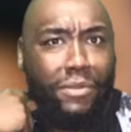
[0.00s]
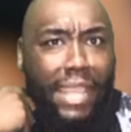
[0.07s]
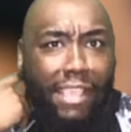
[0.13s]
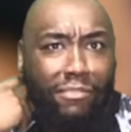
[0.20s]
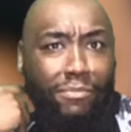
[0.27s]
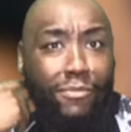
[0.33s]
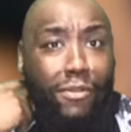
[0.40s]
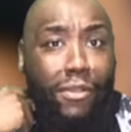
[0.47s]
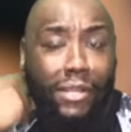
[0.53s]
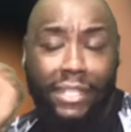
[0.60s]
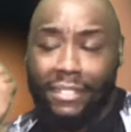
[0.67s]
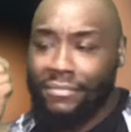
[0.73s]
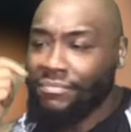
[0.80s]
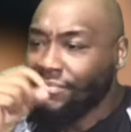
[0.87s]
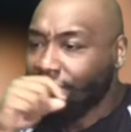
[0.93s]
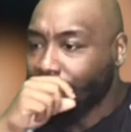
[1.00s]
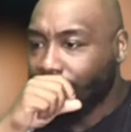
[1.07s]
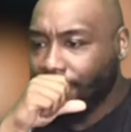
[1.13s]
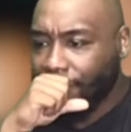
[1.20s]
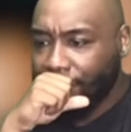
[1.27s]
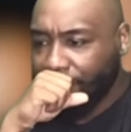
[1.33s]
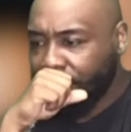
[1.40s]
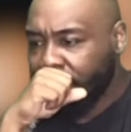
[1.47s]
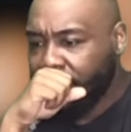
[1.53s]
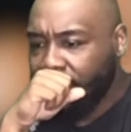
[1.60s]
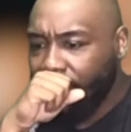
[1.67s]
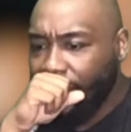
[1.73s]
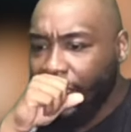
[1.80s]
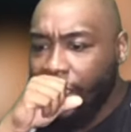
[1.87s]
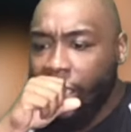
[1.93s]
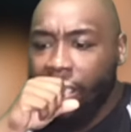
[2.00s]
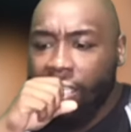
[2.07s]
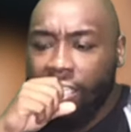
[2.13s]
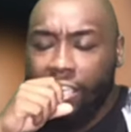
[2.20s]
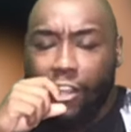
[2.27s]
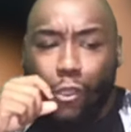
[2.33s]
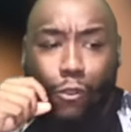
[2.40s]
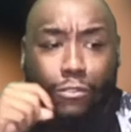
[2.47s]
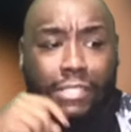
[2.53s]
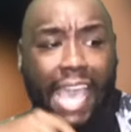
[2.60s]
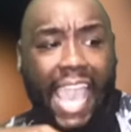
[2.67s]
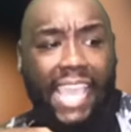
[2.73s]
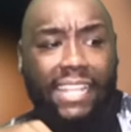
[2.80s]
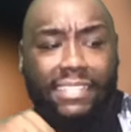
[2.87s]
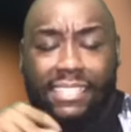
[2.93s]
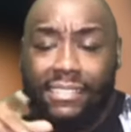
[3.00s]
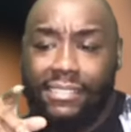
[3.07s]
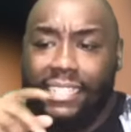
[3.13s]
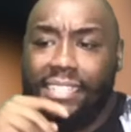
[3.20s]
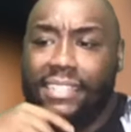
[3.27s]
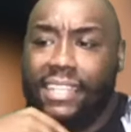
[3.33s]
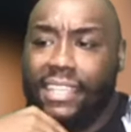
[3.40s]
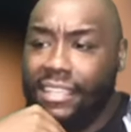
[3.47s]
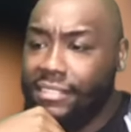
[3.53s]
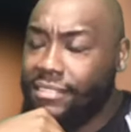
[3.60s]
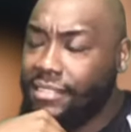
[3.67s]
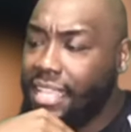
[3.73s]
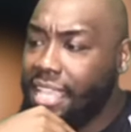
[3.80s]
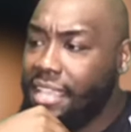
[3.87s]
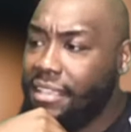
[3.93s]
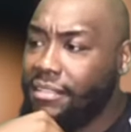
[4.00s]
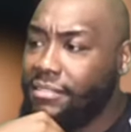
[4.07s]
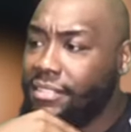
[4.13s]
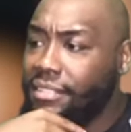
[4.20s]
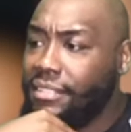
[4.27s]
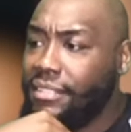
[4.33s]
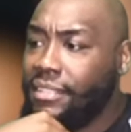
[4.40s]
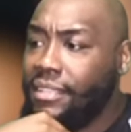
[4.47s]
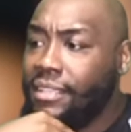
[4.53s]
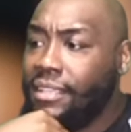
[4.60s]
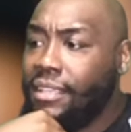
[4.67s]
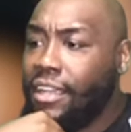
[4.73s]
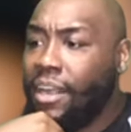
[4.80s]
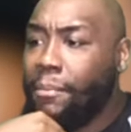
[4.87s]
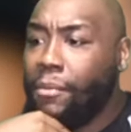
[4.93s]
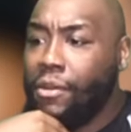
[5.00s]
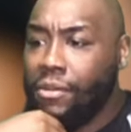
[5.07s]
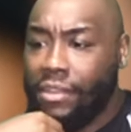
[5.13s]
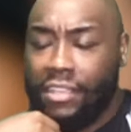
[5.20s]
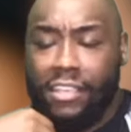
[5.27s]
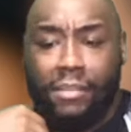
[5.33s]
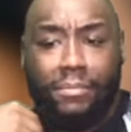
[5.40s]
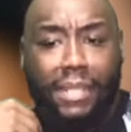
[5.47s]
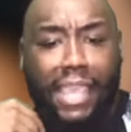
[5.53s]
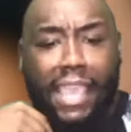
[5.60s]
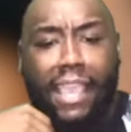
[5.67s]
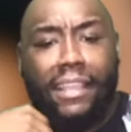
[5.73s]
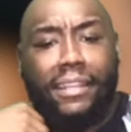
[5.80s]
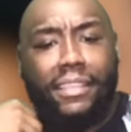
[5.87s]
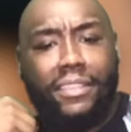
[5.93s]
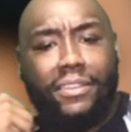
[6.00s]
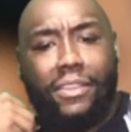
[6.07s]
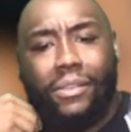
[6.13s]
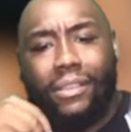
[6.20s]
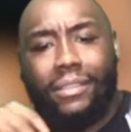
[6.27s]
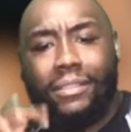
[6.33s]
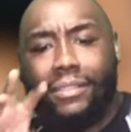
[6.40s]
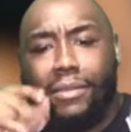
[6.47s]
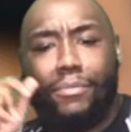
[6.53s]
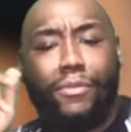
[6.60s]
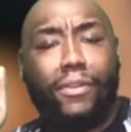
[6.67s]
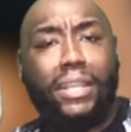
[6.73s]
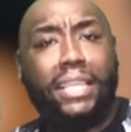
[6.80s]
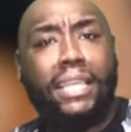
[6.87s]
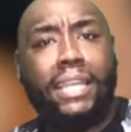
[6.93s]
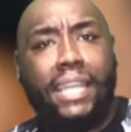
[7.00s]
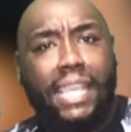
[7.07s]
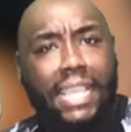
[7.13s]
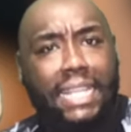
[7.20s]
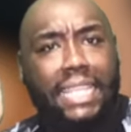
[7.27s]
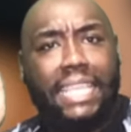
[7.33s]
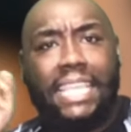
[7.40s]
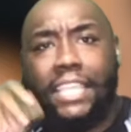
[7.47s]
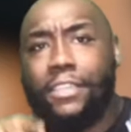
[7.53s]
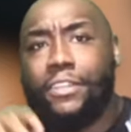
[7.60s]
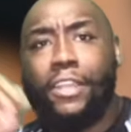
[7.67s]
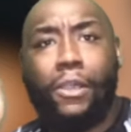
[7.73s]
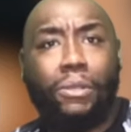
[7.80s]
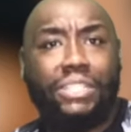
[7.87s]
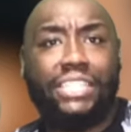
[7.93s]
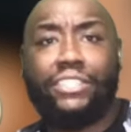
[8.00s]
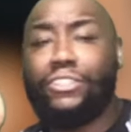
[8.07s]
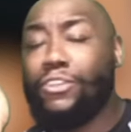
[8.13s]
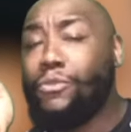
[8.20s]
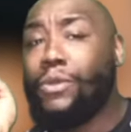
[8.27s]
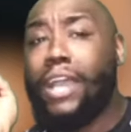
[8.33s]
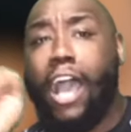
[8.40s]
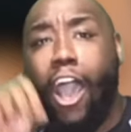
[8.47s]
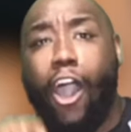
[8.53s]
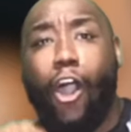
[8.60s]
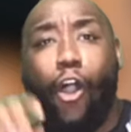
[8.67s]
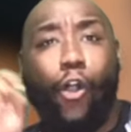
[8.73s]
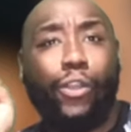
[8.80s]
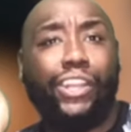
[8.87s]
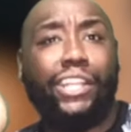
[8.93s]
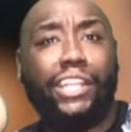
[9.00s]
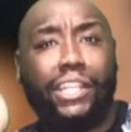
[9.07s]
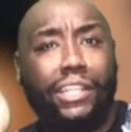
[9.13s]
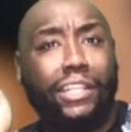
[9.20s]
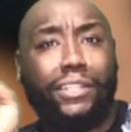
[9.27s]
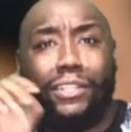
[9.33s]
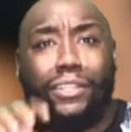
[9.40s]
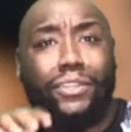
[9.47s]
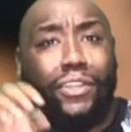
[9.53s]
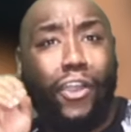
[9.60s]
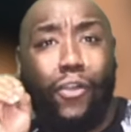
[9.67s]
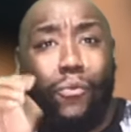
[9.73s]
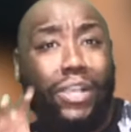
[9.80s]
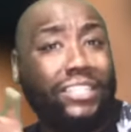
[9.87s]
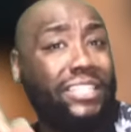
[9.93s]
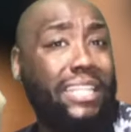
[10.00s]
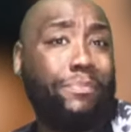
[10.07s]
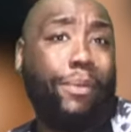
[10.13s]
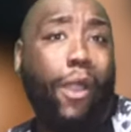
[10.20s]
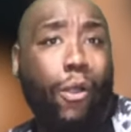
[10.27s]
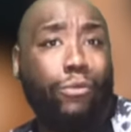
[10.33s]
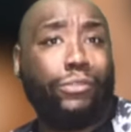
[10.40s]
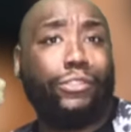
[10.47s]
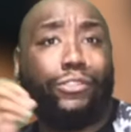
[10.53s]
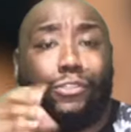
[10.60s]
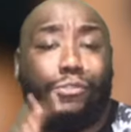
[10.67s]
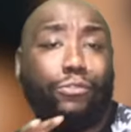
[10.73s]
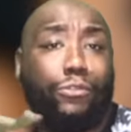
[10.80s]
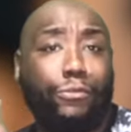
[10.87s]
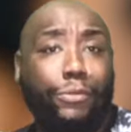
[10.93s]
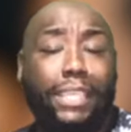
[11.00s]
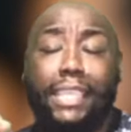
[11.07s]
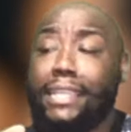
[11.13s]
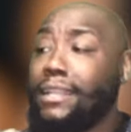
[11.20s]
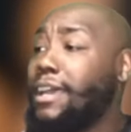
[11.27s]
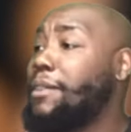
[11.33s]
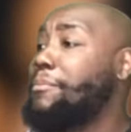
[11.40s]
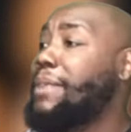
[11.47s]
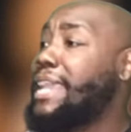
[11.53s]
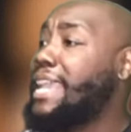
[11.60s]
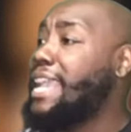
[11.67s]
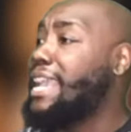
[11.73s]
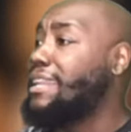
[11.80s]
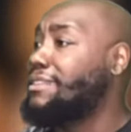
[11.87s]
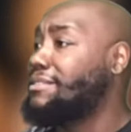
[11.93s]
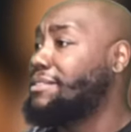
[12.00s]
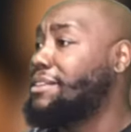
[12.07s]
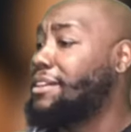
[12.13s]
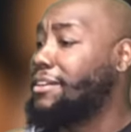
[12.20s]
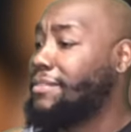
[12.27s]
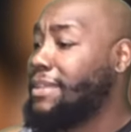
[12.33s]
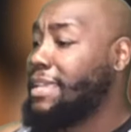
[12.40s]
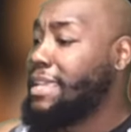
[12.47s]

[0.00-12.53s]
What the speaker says: next morning, good old Titus, he's sitting downstairs and Amora come down there, you know, good morning, honey, you know, just doing all the you know, what she supposed to do, greeting her man and stuff.